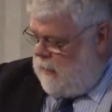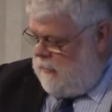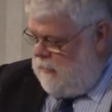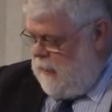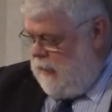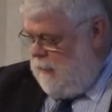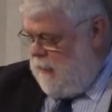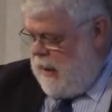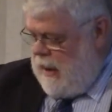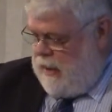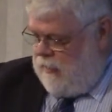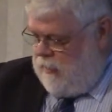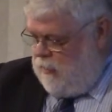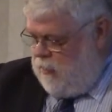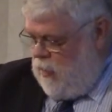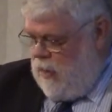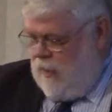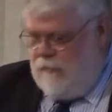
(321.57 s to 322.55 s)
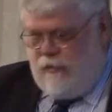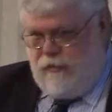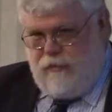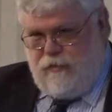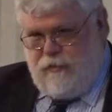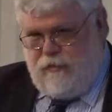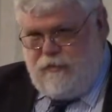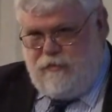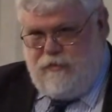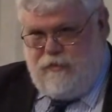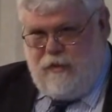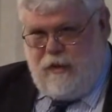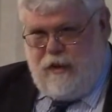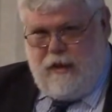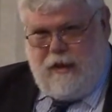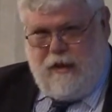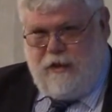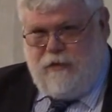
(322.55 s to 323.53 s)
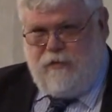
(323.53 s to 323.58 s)
Like many other provinces,
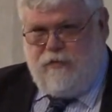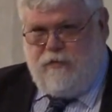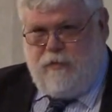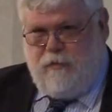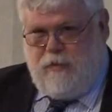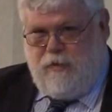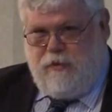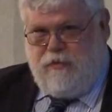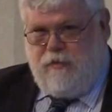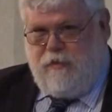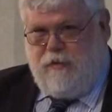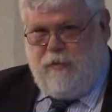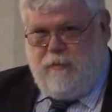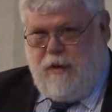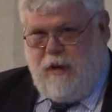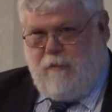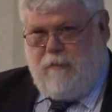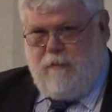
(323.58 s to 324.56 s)
the distribution